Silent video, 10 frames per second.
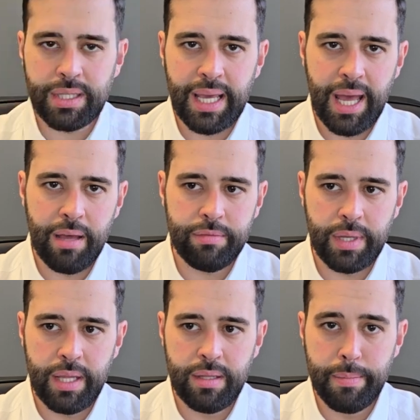they have
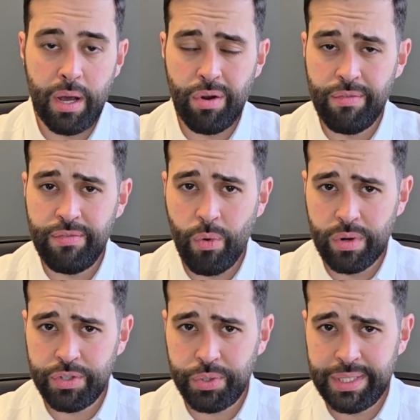and the amount of
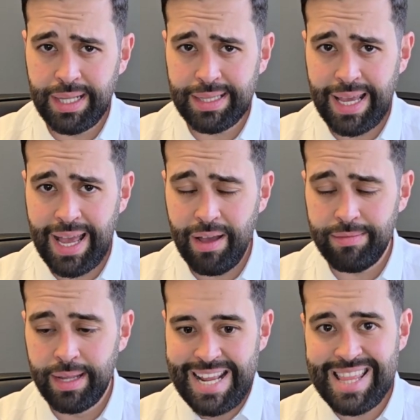forestry that they
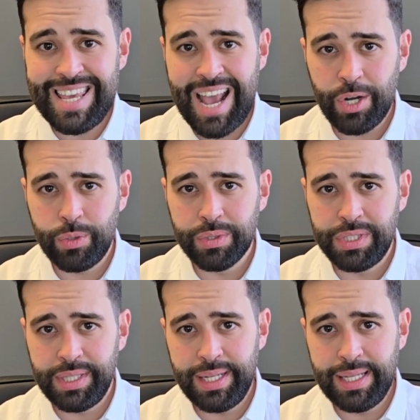have in the actual
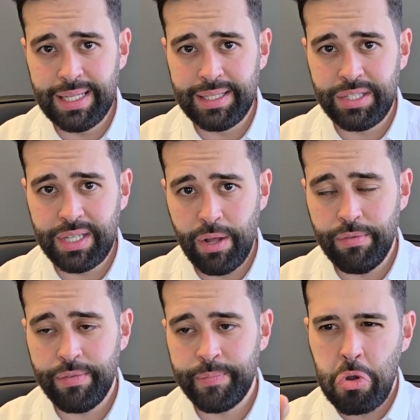city
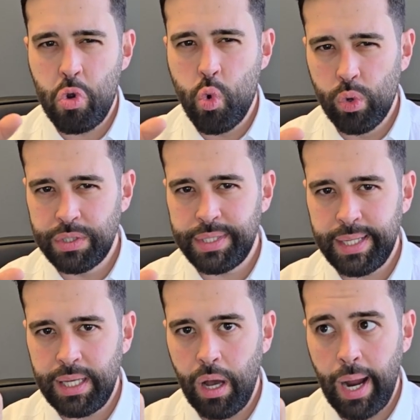itself. Cool
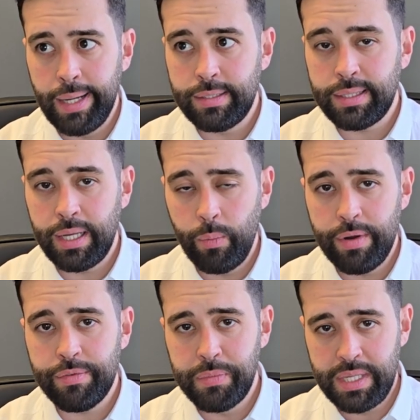city. I'd stay away
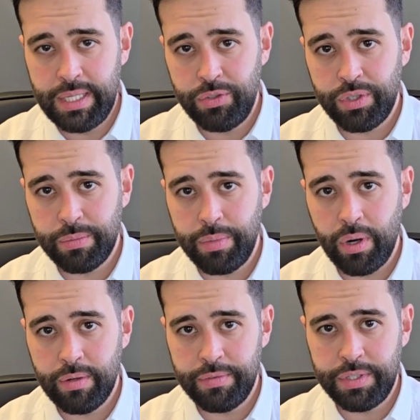from the eastern
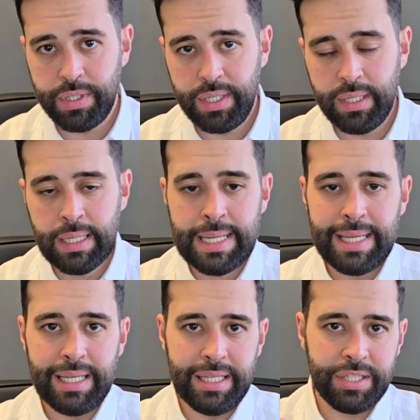part of the city,
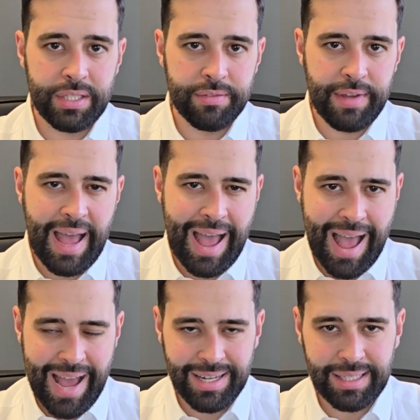east of
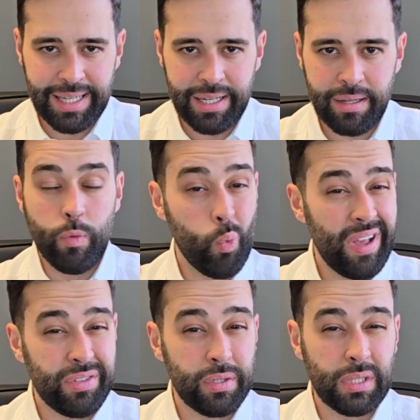Adelaide. The
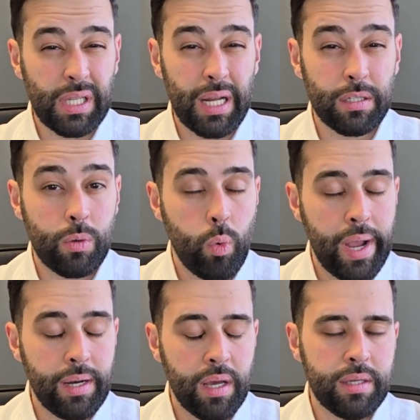western side,
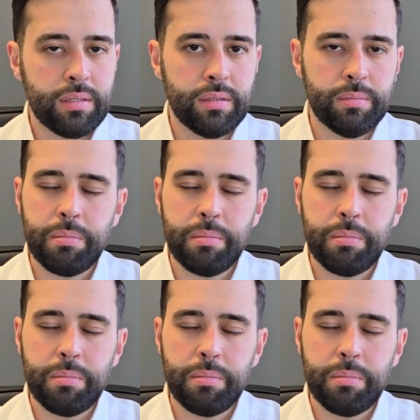quite nice in